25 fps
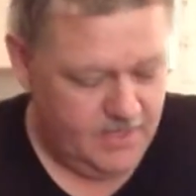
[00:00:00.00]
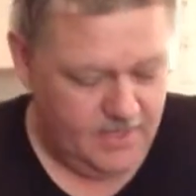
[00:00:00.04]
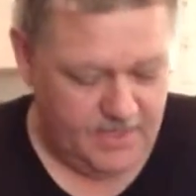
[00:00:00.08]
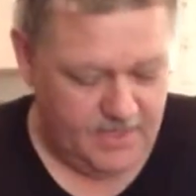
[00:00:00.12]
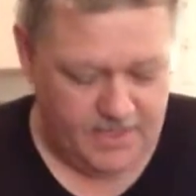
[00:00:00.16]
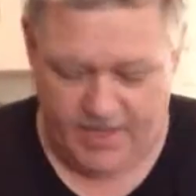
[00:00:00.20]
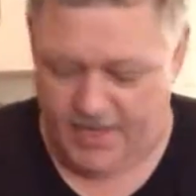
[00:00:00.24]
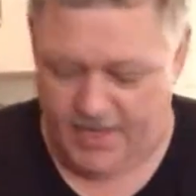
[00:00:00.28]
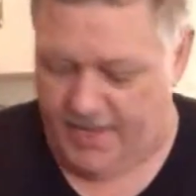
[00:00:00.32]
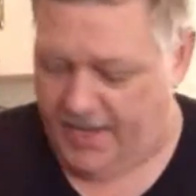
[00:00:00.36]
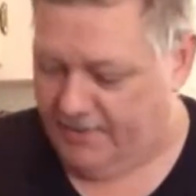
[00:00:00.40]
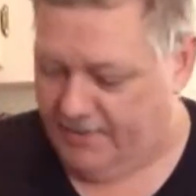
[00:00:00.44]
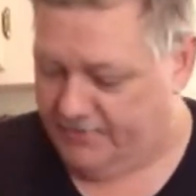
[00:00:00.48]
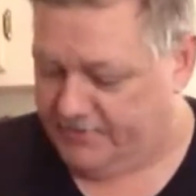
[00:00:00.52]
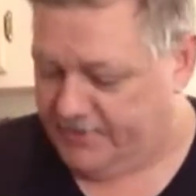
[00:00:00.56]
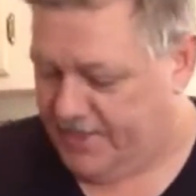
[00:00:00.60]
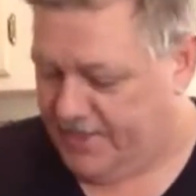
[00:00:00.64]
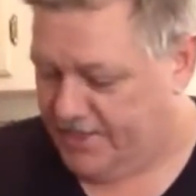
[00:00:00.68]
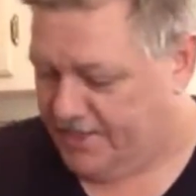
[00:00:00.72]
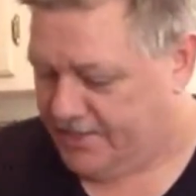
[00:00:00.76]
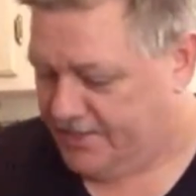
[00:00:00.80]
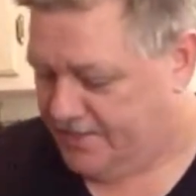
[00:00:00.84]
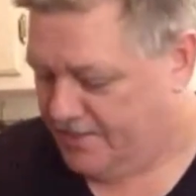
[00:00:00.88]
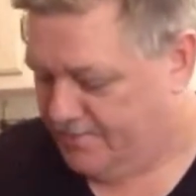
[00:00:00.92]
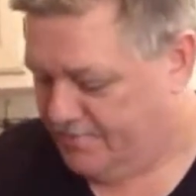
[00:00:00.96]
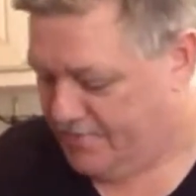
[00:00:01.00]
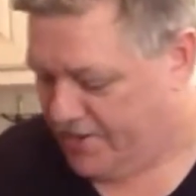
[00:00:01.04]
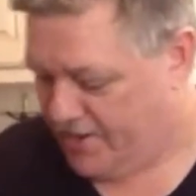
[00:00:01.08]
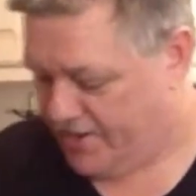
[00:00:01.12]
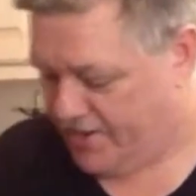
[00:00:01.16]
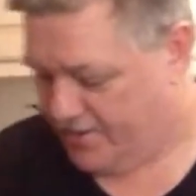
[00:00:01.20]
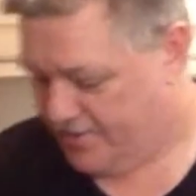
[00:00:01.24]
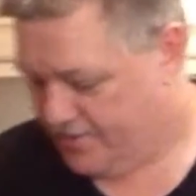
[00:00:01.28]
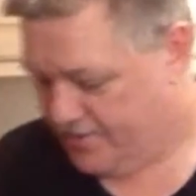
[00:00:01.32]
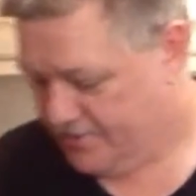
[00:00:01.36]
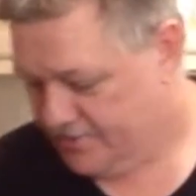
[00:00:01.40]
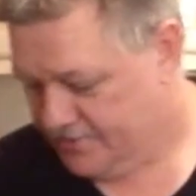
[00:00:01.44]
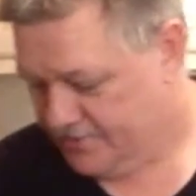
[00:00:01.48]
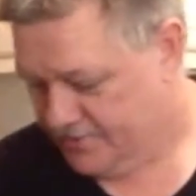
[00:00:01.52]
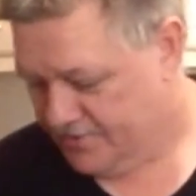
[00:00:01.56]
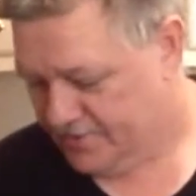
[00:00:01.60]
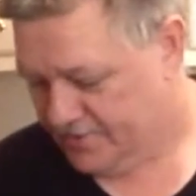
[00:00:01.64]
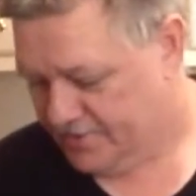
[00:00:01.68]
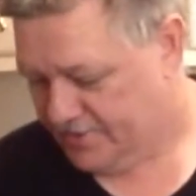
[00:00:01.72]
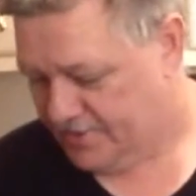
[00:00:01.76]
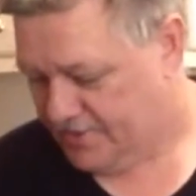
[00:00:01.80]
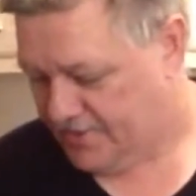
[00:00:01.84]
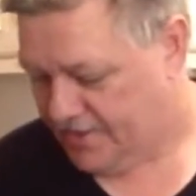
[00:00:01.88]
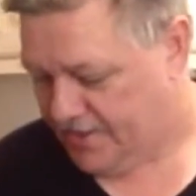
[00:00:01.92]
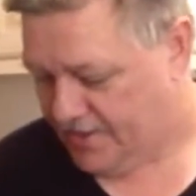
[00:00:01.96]
Okay, I've taken the barrel,
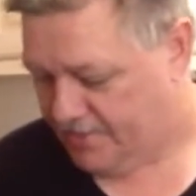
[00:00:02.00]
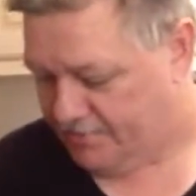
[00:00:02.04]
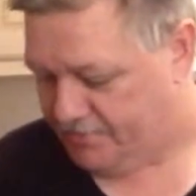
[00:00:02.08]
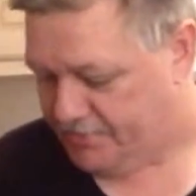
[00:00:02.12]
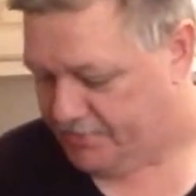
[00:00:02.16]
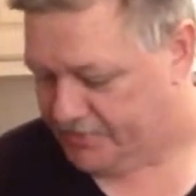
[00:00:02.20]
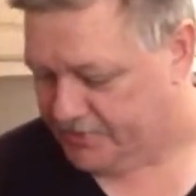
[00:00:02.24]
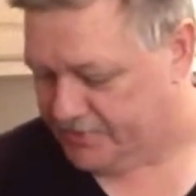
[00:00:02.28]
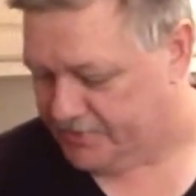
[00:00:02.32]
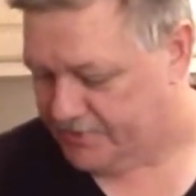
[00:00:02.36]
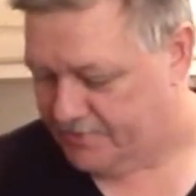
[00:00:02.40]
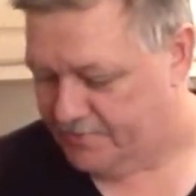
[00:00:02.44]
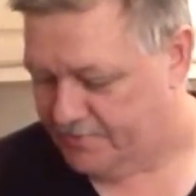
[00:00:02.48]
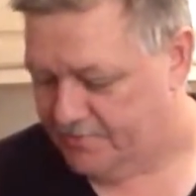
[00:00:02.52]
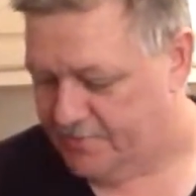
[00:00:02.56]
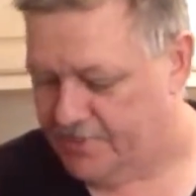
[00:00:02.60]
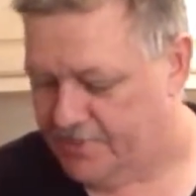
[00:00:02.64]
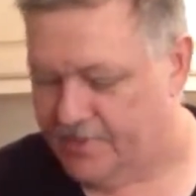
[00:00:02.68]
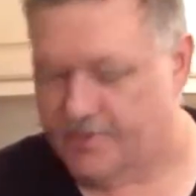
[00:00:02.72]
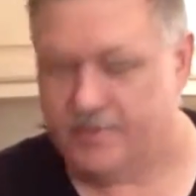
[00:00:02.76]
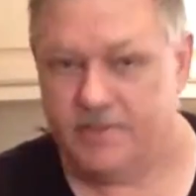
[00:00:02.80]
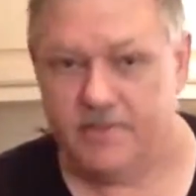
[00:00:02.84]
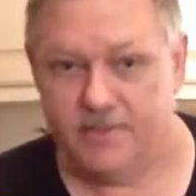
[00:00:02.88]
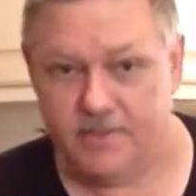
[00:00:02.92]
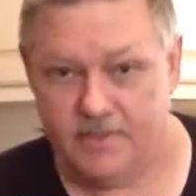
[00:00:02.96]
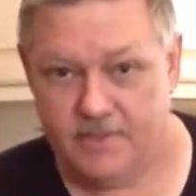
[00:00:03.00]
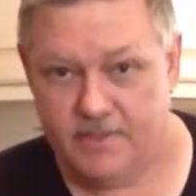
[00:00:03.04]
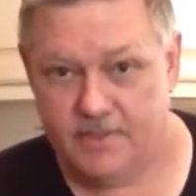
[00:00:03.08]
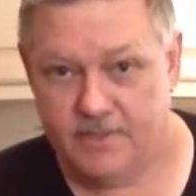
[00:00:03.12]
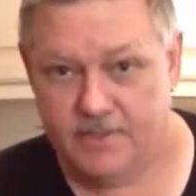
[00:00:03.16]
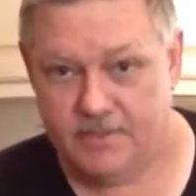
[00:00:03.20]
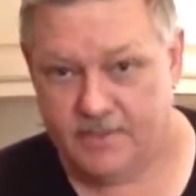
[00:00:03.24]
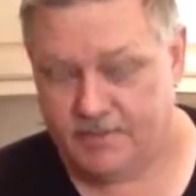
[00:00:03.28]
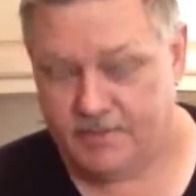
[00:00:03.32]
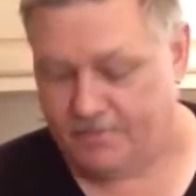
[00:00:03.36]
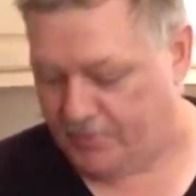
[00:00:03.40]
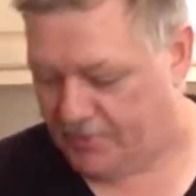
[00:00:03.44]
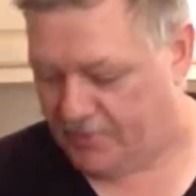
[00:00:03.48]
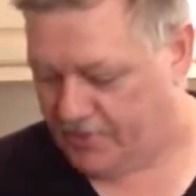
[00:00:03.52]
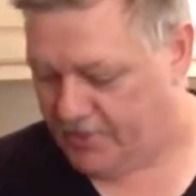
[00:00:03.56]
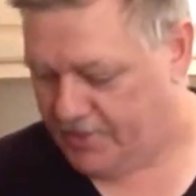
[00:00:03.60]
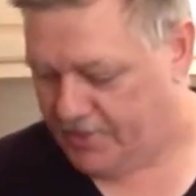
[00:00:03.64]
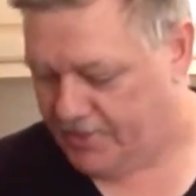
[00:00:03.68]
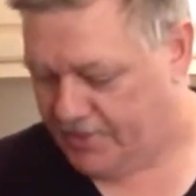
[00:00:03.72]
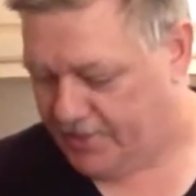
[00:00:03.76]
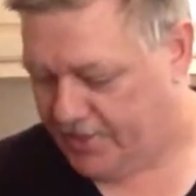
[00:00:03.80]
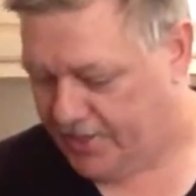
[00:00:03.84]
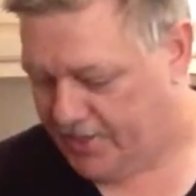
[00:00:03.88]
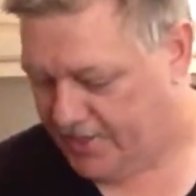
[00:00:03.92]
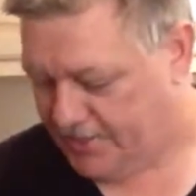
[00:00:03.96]
I put the
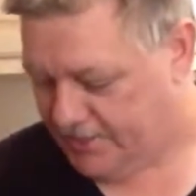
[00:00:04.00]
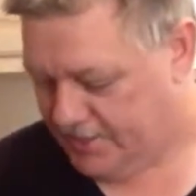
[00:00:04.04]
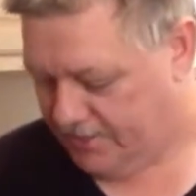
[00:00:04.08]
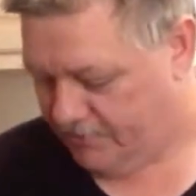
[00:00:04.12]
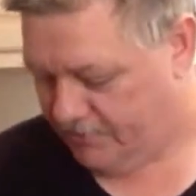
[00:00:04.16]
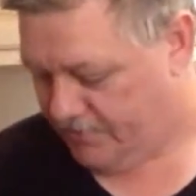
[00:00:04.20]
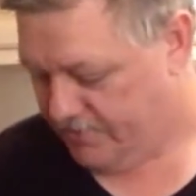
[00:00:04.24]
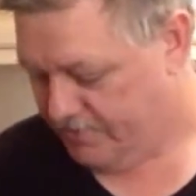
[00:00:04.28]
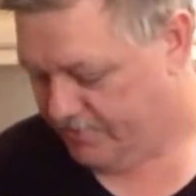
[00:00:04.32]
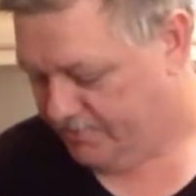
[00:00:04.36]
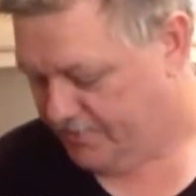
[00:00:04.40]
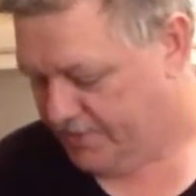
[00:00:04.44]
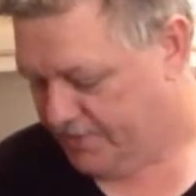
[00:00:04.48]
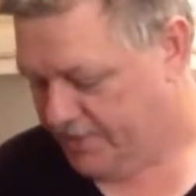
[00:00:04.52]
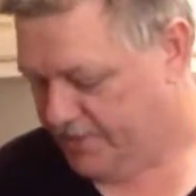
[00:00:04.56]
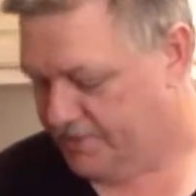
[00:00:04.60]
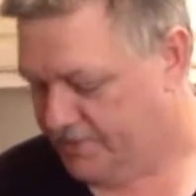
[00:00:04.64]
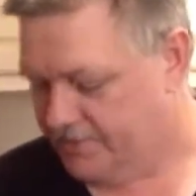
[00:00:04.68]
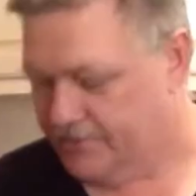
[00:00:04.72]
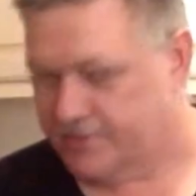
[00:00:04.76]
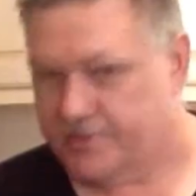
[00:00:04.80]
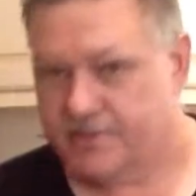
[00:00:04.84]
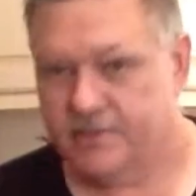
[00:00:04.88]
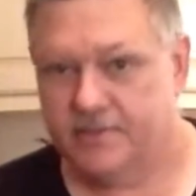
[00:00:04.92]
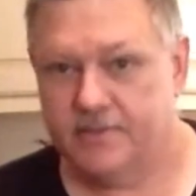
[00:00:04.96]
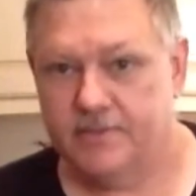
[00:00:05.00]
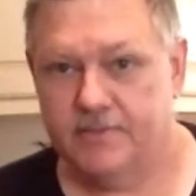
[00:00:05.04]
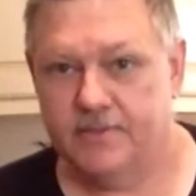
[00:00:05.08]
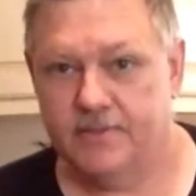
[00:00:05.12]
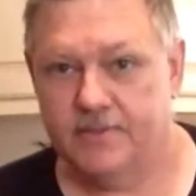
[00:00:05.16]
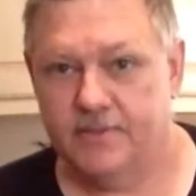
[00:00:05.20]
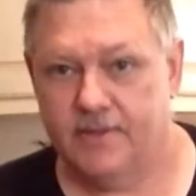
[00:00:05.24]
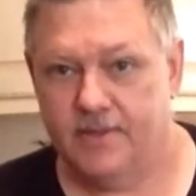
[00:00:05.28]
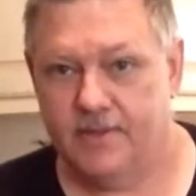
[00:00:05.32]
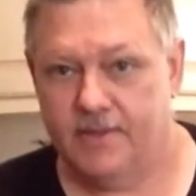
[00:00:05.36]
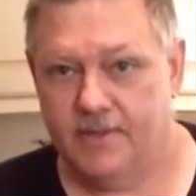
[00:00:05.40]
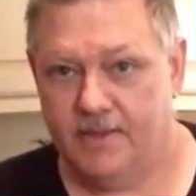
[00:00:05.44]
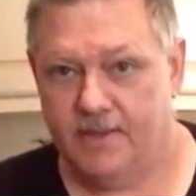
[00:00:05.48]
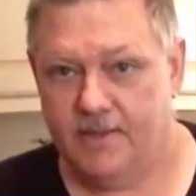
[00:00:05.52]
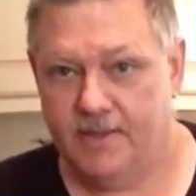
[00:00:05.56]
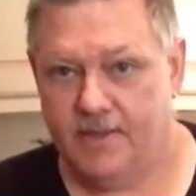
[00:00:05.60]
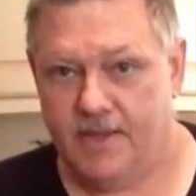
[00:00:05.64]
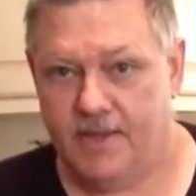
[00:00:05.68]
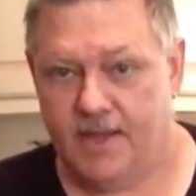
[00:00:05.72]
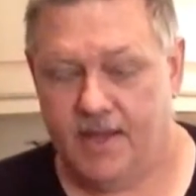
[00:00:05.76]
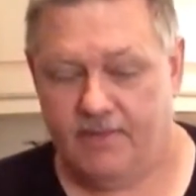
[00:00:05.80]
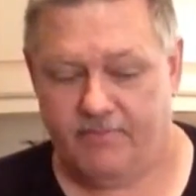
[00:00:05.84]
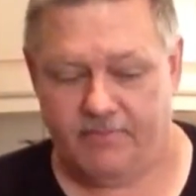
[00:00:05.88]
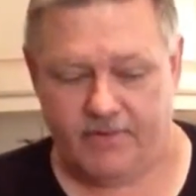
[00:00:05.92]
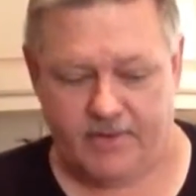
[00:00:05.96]
plug in that we built,
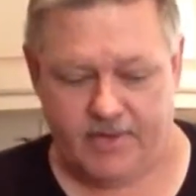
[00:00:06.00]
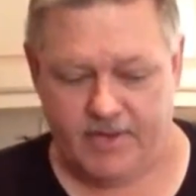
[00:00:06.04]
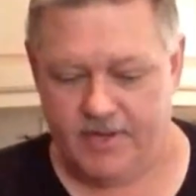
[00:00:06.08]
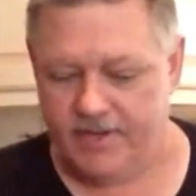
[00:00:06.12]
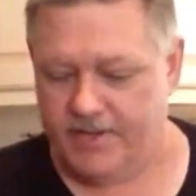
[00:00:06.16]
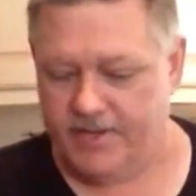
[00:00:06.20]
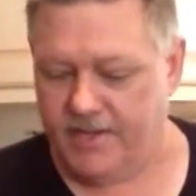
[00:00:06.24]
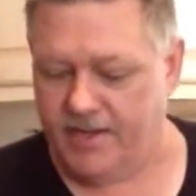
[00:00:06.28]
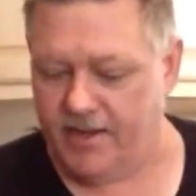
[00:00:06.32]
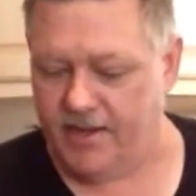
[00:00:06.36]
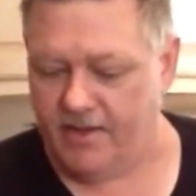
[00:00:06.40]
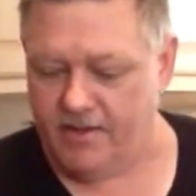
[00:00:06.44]
I've cut it